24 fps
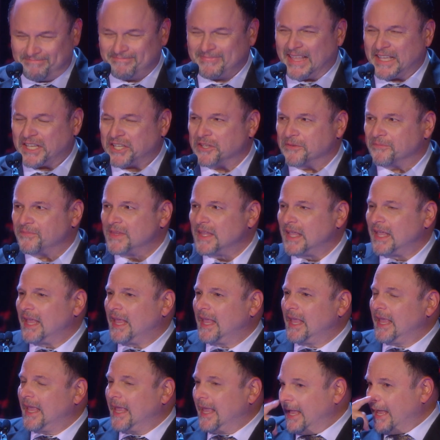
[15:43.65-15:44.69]
you.
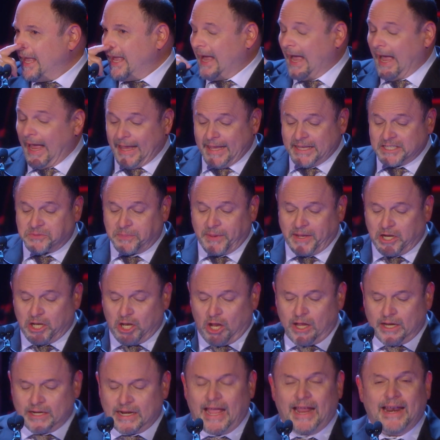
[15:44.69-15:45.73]
It's been a
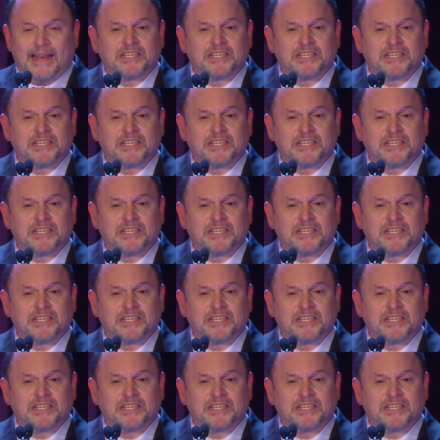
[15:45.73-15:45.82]
long night.